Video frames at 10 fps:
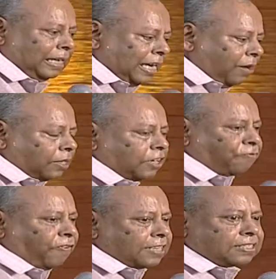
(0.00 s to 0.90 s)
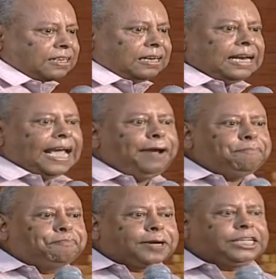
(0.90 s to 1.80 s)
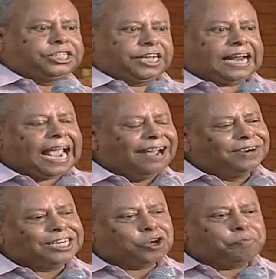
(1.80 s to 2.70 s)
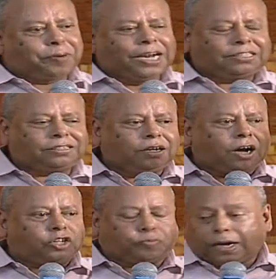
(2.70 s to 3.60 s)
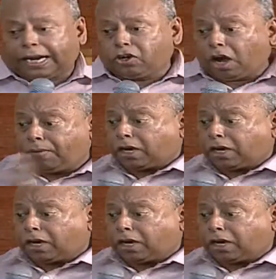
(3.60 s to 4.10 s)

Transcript: He was the first lay preacher ever to preach the gospel. I don't know how he